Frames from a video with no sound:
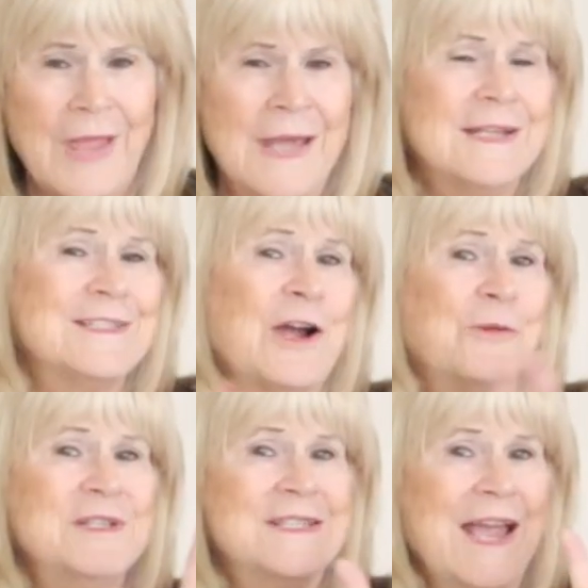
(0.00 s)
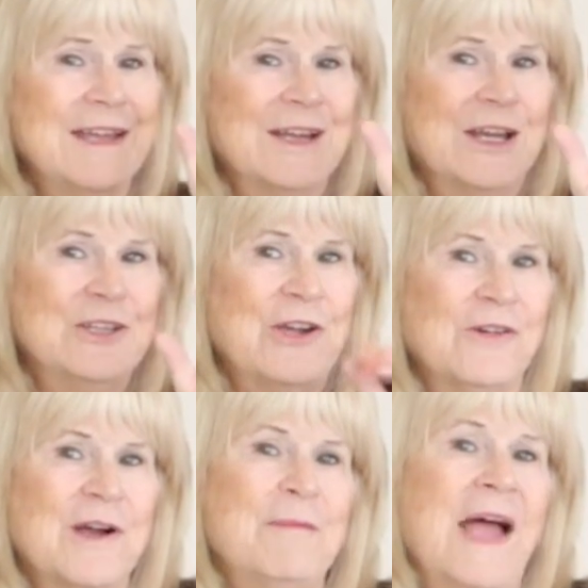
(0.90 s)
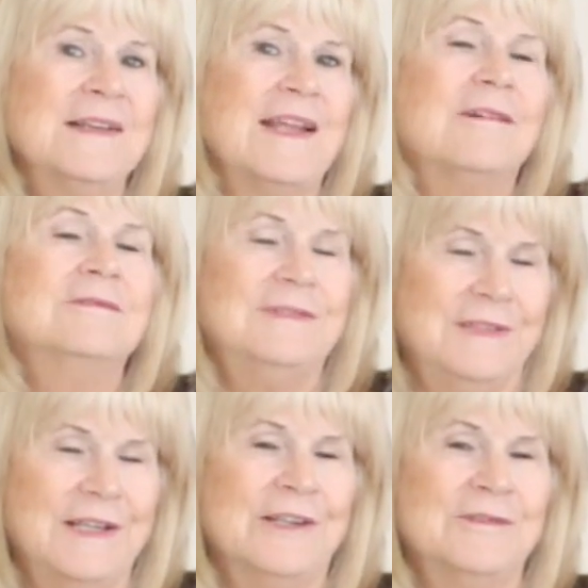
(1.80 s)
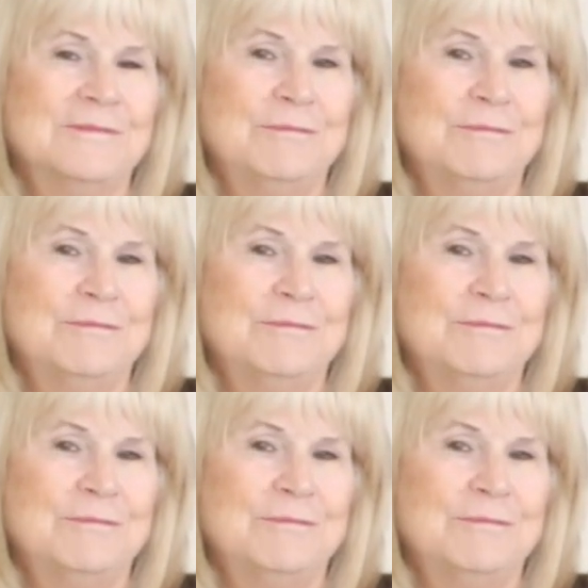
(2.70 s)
And as I always say, y'all come back now. You hear?